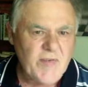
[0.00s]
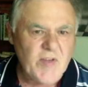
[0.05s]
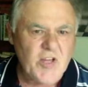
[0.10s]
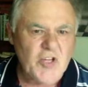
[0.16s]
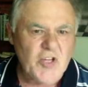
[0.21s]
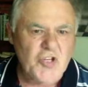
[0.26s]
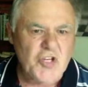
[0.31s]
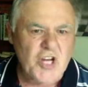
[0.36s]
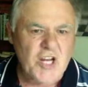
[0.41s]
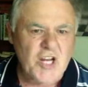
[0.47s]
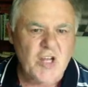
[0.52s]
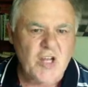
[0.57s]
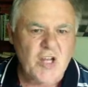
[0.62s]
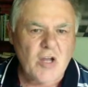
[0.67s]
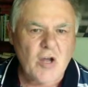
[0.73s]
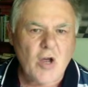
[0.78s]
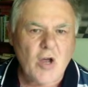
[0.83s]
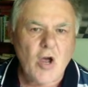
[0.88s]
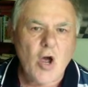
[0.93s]
a check
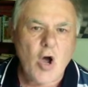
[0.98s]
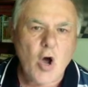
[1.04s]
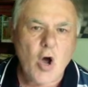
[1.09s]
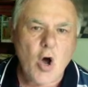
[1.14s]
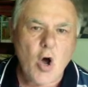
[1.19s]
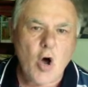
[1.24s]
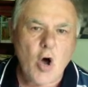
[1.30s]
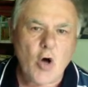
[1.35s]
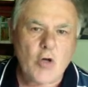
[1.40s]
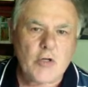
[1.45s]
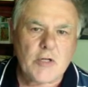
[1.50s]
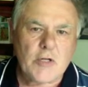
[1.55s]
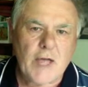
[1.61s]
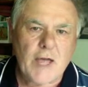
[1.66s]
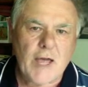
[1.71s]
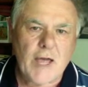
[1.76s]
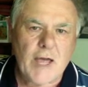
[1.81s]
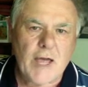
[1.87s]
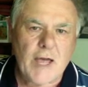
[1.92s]
on
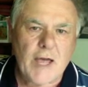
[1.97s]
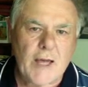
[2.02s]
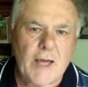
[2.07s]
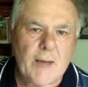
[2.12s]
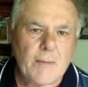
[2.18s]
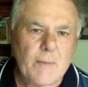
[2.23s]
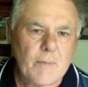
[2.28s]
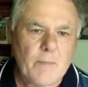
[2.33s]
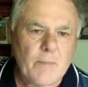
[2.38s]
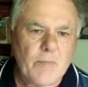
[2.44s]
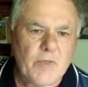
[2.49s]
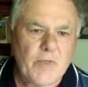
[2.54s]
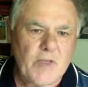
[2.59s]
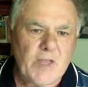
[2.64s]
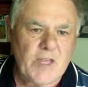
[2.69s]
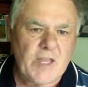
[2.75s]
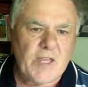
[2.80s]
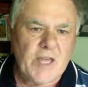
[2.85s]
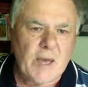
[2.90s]

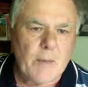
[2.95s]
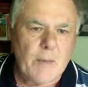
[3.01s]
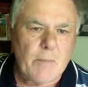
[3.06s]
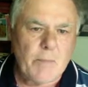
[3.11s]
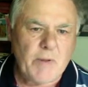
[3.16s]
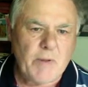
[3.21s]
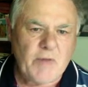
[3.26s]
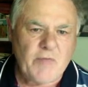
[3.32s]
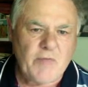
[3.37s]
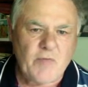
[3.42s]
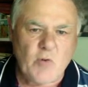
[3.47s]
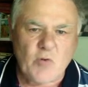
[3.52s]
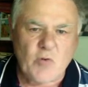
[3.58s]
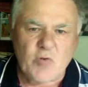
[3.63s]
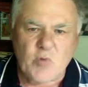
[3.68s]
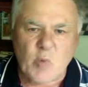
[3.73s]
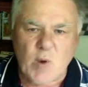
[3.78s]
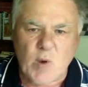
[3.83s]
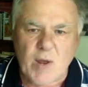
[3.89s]
the b4
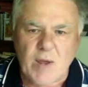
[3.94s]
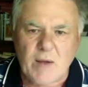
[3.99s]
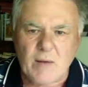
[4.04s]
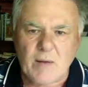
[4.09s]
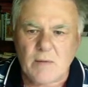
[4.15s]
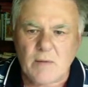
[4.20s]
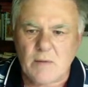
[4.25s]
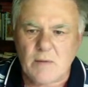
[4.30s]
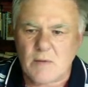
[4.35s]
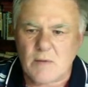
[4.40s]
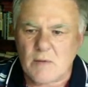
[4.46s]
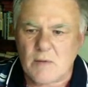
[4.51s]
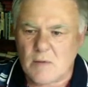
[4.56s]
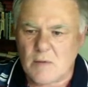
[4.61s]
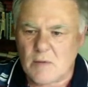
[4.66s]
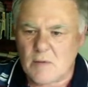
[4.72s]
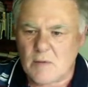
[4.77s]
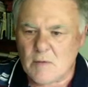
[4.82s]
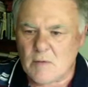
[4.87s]
square,
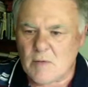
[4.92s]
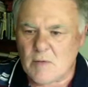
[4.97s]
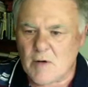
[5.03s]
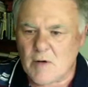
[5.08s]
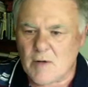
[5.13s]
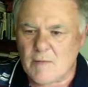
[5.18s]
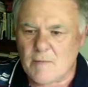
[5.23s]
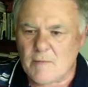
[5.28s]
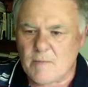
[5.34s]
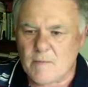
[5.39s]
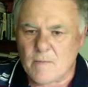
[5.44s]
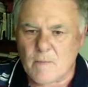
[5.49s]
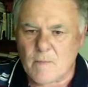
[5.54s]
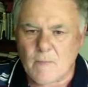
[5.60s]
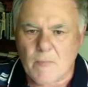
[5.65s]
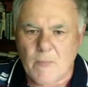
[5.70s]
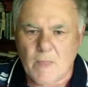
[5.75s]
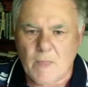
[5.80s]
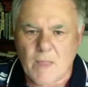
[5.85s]
right?
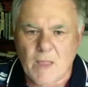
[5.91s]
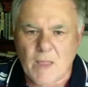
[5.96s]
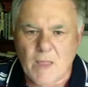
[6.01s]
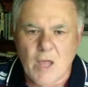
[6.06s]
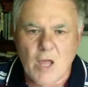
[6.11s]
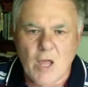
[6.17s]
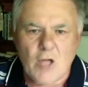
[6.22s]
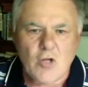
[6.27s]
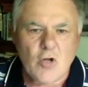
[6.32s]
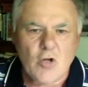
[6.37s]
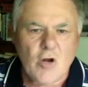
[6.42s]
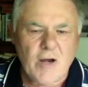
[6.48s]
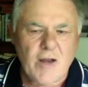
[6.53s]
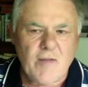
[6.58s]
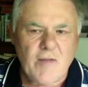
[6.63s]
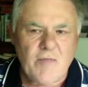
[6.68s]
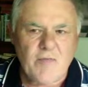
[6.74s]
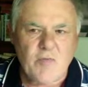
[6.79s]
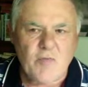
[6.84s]
Knight
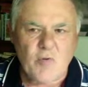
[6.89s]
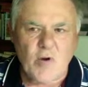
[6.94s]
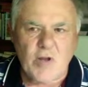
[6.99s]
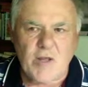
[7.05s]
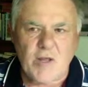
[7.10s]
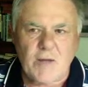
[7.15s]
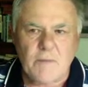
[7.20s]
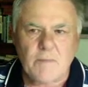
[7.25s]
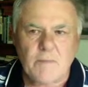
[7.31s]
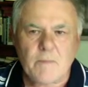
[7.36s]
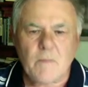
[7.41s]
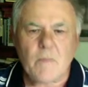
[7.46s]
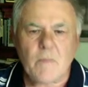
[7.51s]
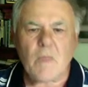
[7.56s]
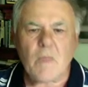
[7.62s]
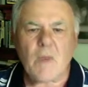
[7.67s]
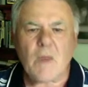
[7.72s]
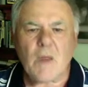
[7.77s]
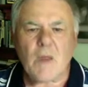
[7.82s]
f3.
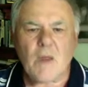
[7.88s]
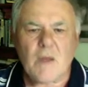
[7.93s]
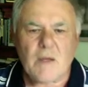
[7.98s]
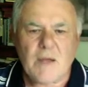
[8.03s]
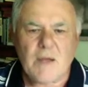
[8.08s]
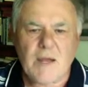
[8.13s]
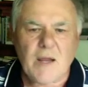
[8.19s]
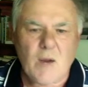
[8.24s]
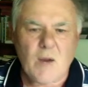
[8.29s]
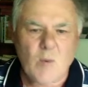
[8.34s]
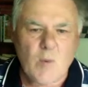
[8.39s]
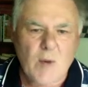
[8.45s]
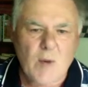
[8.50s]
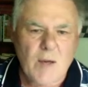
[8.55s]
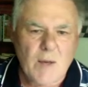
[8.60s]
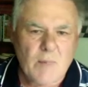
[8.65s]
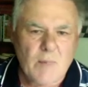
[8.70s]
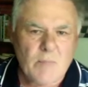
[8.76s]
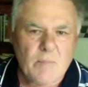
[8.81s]

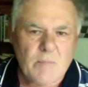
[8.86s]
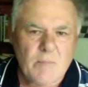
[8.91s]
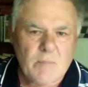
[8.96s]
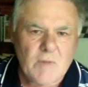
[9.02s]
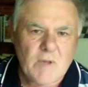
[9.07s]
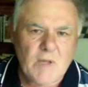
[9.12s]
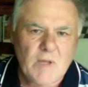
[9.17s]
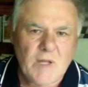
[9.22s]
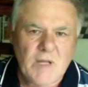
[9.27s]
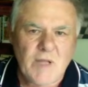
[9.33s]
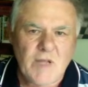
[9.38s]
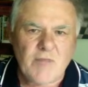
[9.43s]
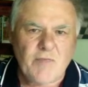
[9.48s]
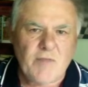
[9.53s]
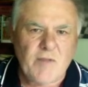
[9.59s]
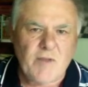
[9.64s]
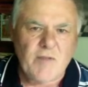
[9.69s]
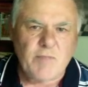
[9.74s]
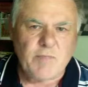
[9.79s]
Now,
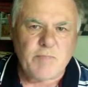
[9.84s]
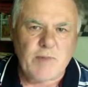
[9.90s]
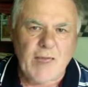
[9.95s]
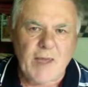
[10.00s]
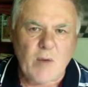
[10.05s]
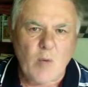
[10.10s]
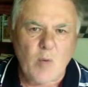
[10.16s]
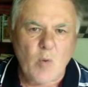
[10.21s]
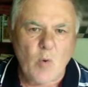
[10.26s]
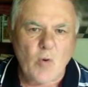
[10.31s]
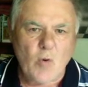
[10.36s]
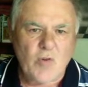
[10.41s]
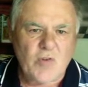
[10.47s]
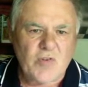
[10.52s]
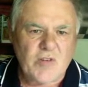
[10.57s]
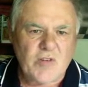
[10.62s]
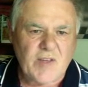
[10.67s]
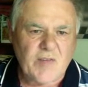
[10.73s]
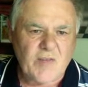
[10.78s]
if black was
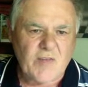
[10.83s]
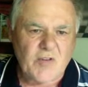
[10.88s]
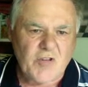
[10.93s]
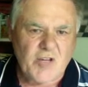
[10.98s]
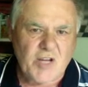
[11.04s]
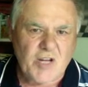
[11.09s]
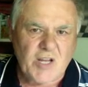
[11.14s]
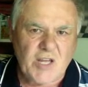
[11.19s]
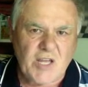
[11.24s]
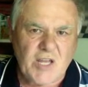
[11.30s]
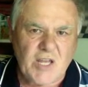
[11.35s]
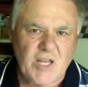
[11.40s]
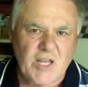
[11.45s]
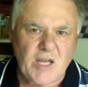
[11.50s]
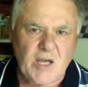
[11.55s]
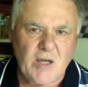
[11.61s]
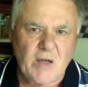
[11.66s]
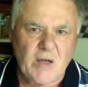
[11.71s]
to give a check here,